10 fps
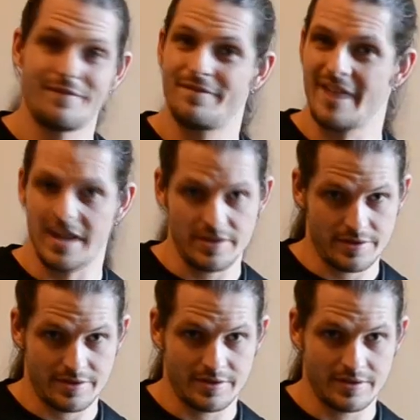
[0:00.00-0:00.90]
fifth,
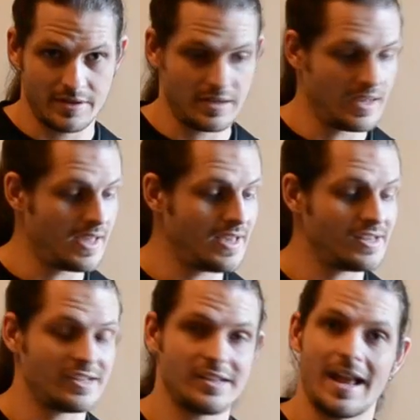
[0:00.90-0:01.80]

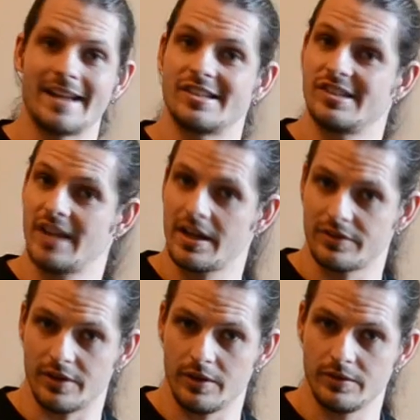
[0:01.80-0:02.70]
and
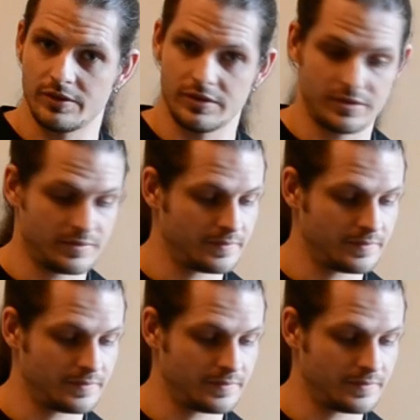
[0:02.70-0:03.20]
sixth notes